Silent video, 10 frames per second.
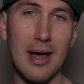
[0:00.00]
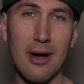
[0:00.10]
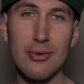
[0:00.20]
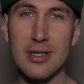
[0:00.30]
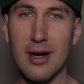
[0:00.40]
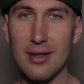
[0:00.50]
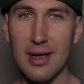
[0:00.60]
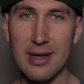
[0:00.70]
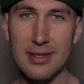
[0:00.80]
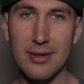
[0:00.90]
I'll start
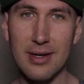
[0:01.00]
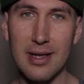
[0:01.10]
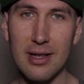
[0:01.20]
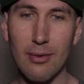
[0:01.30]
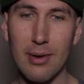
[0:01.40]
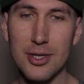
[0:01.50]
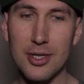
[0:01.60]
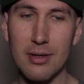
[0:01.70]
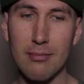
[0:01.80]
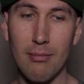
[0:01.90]
answering that
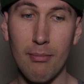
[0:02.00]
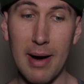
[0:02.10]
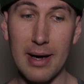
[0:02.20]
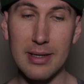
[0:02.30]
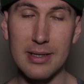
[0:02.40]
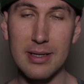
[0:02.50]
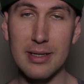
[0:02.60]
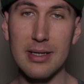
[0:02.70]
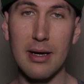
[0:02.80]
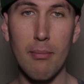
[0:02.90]
question by
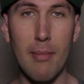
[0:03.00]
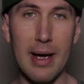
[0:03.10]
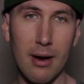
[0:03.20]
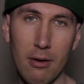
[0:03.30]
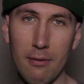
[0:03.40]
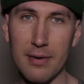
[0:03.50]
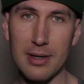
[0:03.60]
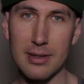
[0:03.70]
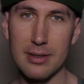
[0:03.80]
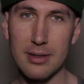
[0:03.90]
discussing my
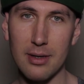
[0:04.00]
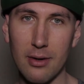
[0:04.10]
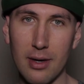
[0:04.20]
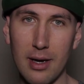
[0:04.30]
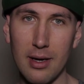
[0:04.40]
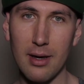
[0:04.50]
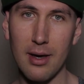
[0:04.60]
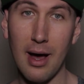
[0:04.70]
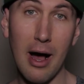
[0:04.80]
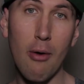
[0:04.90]
confidence, okay?
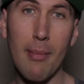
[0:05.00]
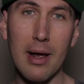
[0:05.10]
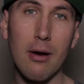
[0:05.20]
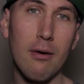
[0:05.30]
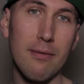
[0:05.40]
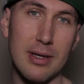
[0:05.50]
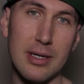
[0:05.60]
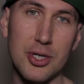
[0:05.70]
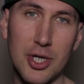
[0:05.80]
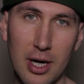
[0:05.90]
How my
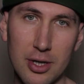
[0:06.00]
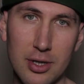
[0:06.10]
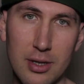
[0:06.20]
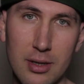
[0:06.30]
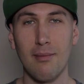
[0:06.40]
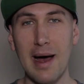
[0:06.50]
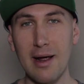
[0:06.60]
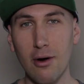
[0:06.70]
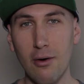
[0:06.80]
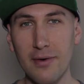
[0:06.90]
confidence changed. My
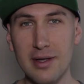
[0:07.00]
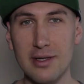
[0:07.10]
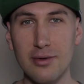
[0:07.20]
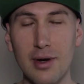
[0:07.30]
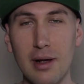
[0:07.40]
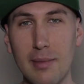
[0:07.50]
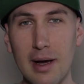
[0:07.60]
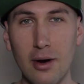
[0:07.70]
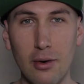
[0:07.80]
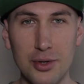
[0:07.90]
confidence during my
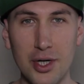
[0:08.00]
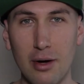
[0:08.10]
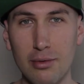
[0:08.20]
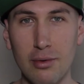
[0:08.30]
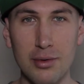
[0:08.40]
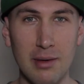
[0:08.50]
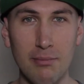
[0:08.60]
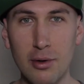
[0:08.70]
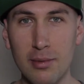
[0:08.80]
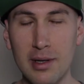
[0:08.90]
whole childhood and
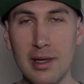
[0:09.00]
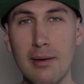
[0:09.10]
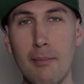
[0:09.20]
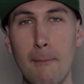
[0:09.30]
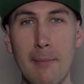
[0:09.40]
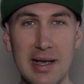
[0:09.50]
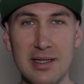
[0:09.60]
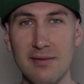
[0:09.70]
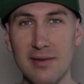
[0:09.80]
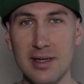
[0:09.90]
puberty
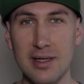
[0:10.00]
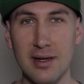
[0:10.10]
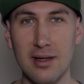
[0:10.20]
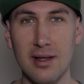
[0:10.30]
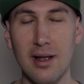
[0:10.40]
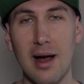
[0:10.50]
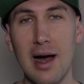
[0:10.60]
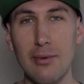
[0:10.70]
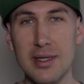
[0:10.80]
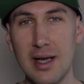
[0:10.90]
massively sucked.
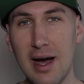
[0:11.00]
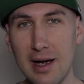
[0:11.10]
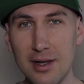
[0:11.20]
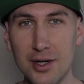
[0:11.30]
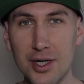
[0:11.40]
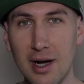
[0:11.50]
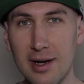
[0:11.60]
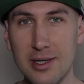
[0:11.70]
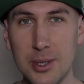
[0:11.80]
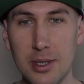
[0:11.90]
I was either shy
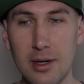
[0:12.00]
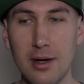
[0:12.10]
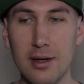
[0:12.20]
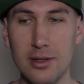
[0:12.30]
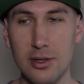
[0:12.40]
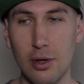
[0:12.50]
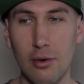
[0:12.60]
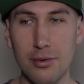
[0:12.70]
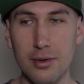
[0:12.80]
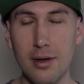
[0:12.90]
as fuck,
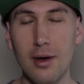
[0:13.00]
stoned,